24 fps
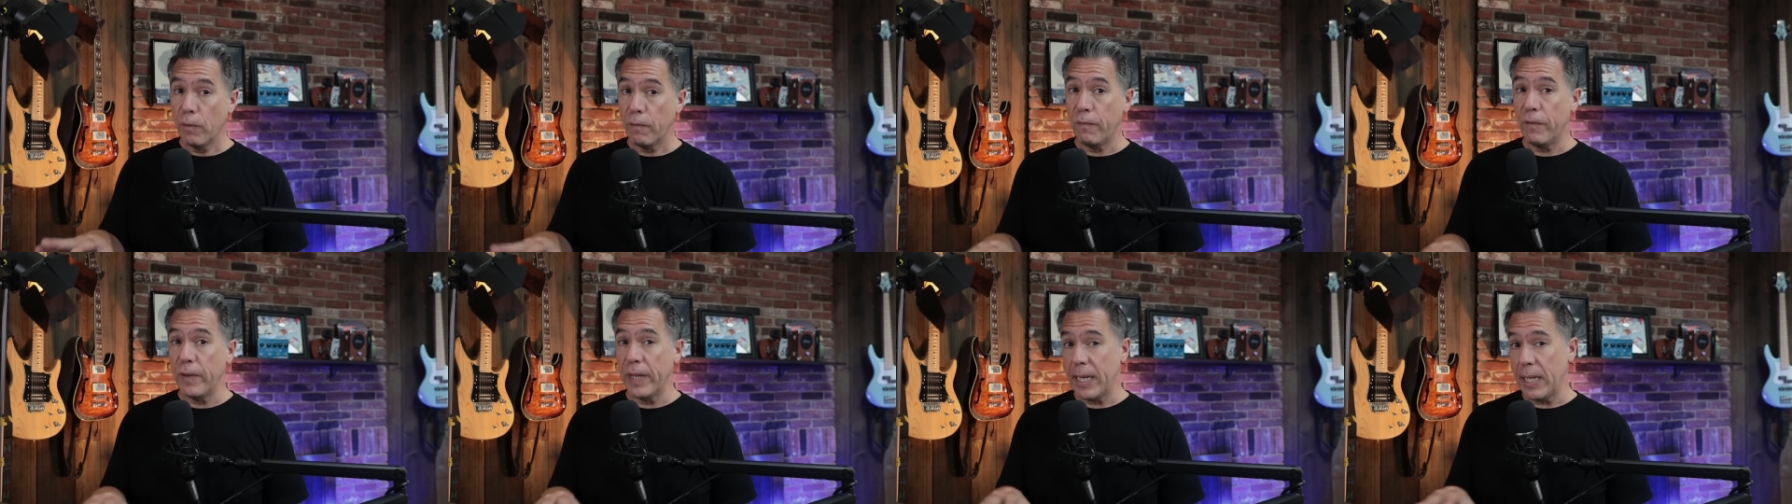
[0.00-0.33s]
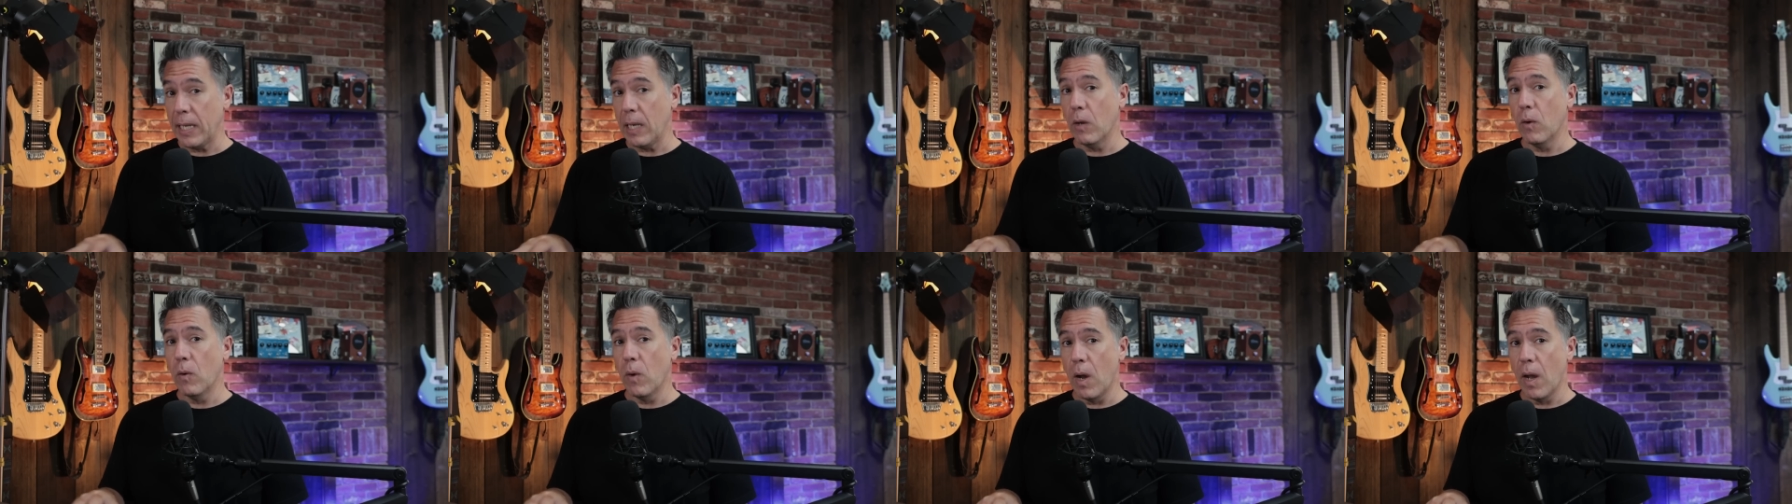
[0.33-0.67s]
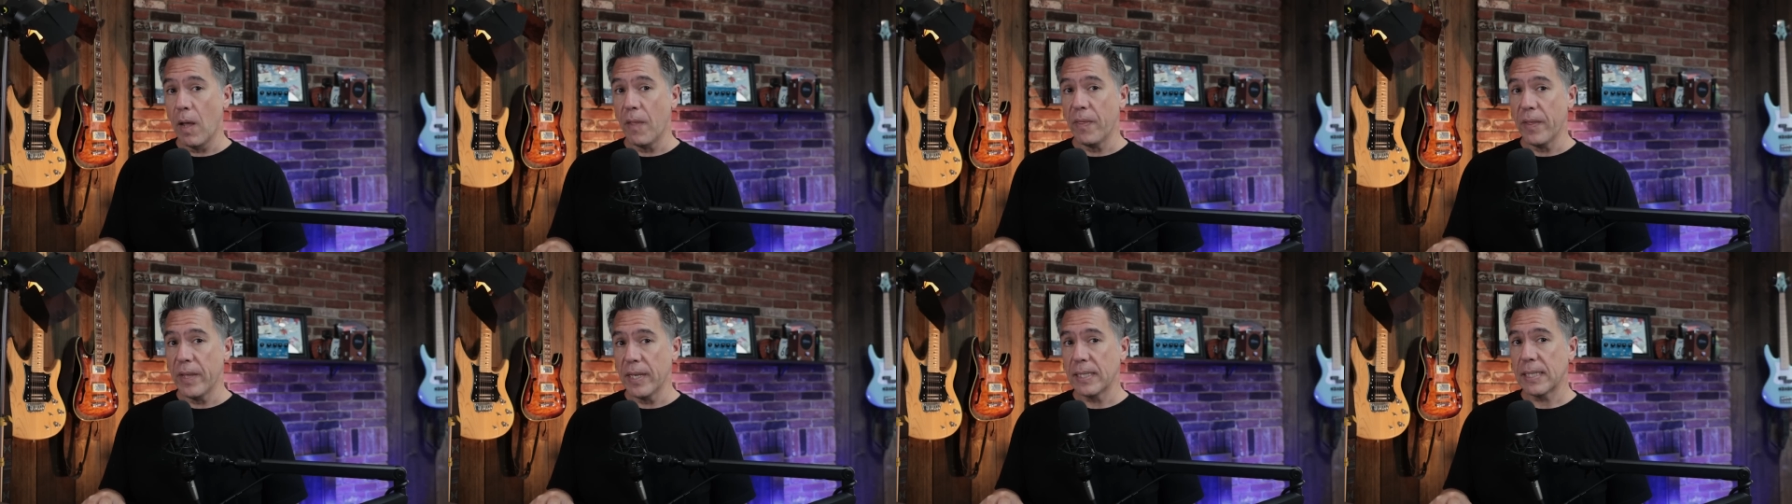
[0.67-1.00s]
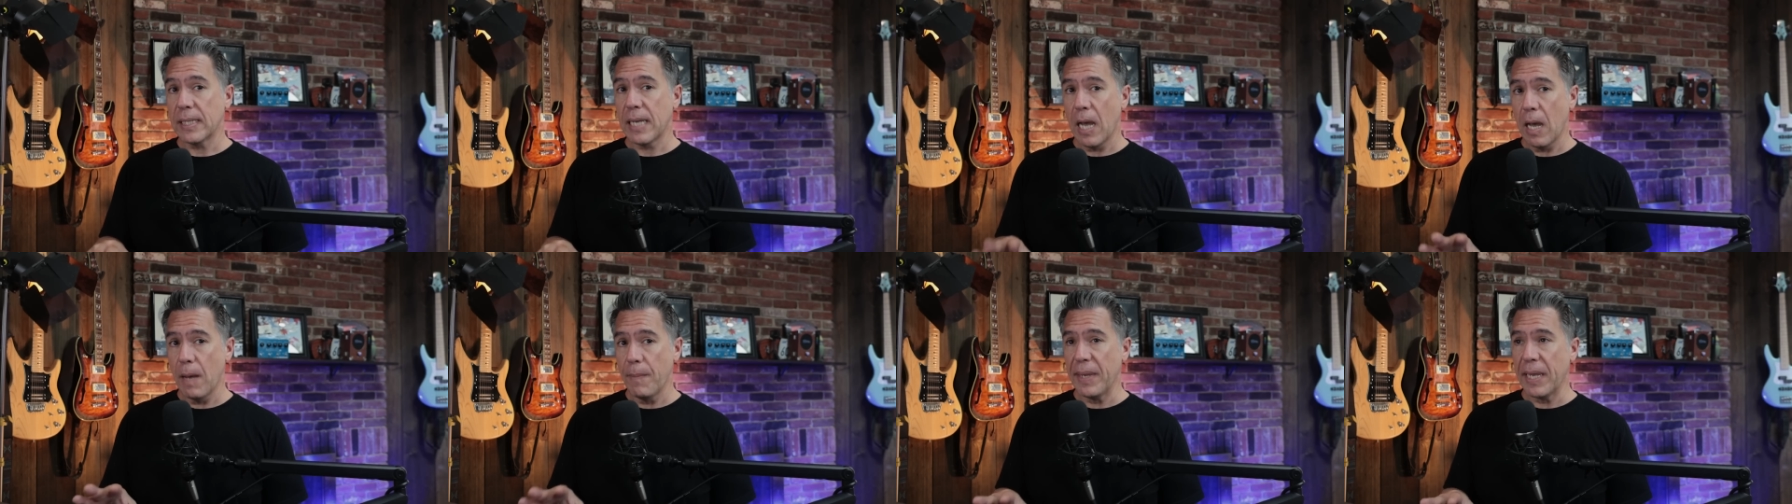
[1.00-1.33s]
video on this
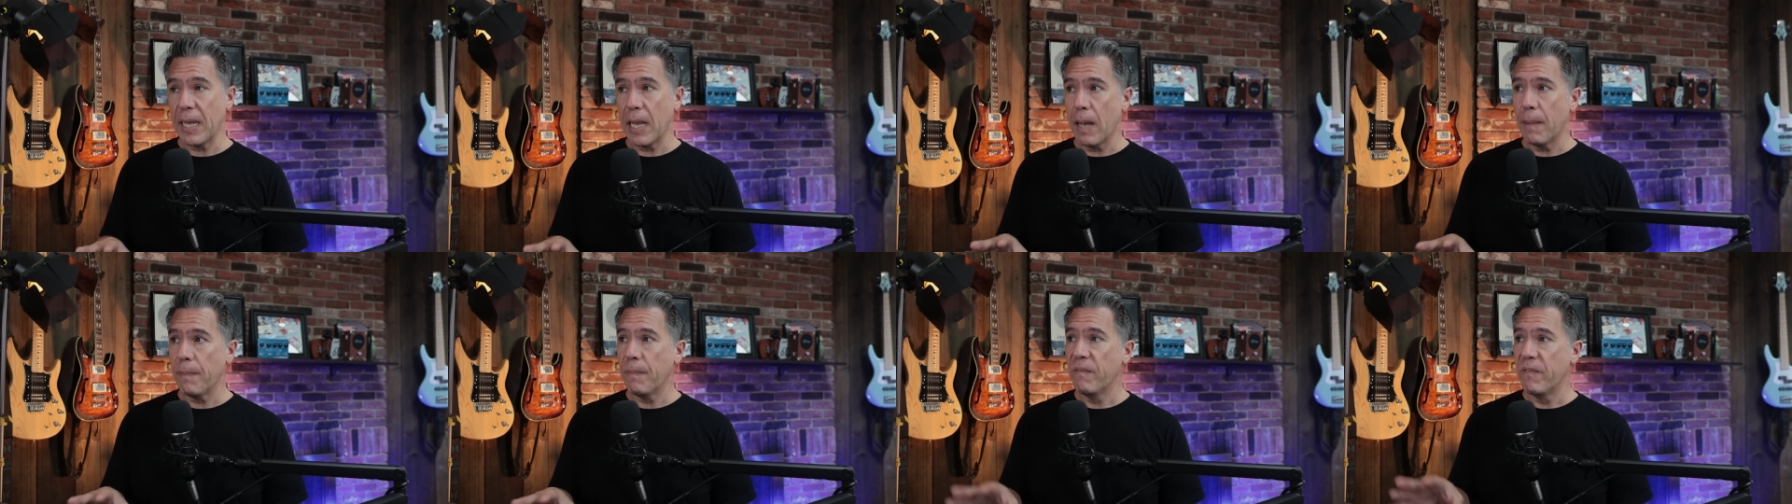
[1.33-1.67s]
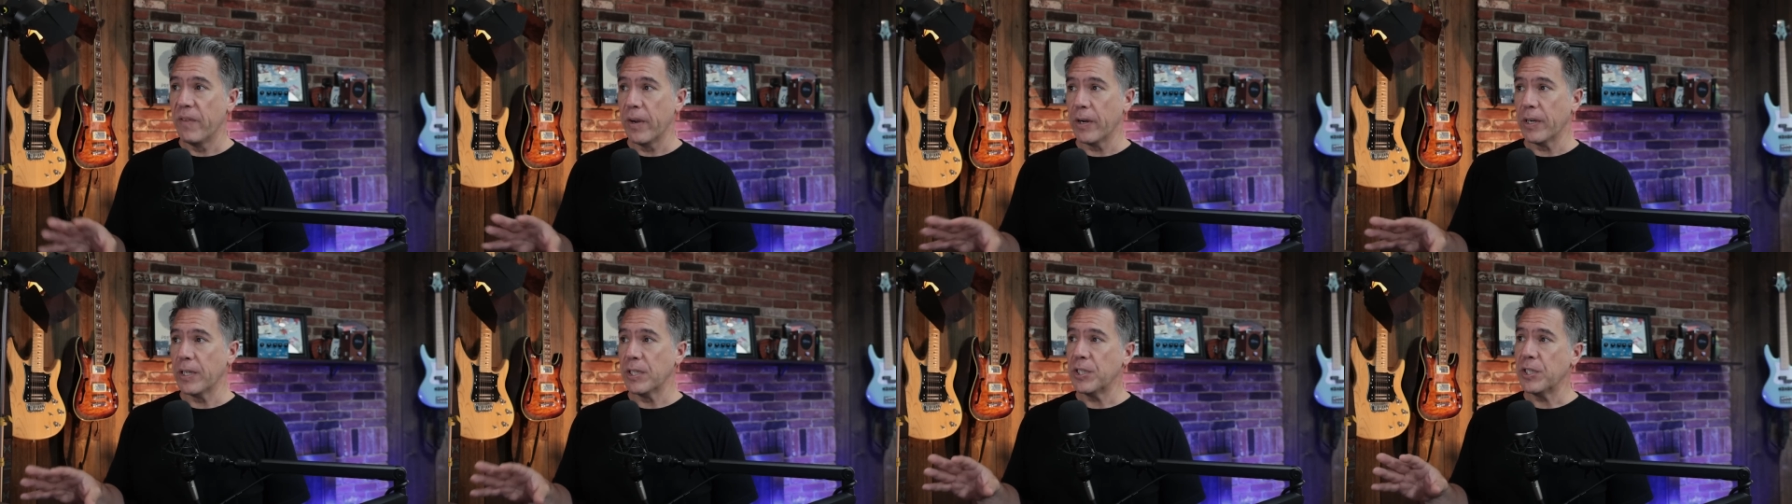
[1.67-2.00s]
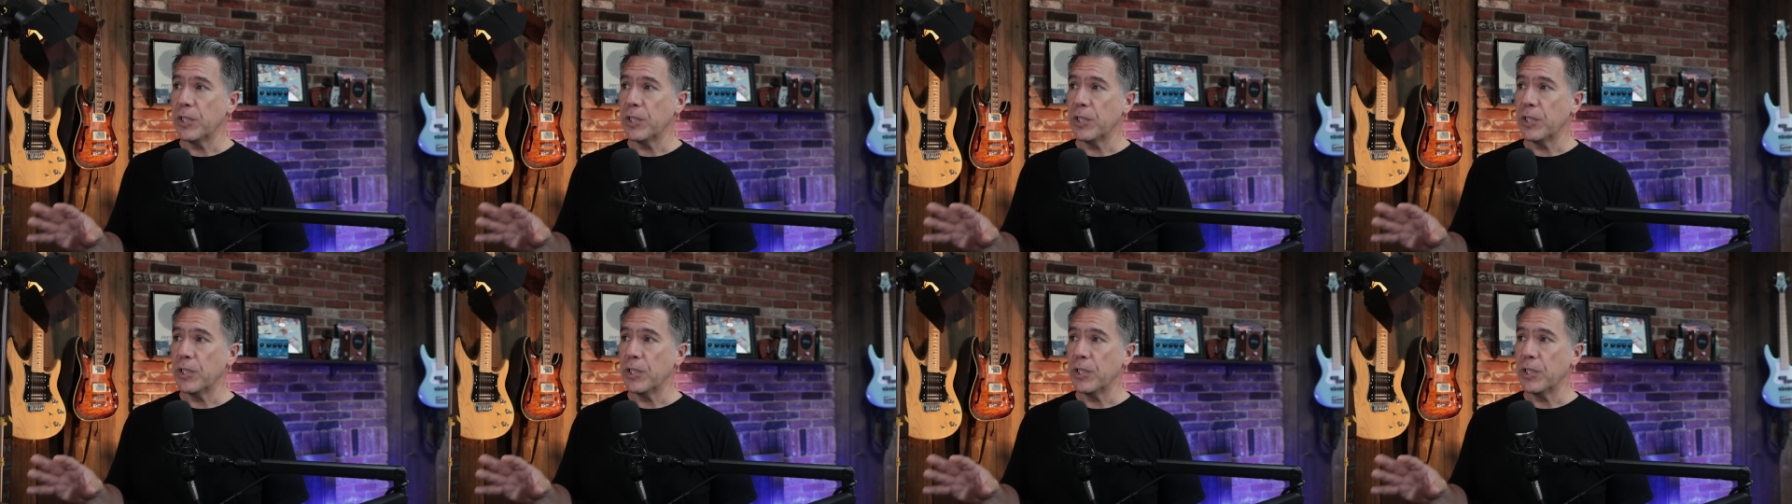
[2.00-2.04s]
coming up very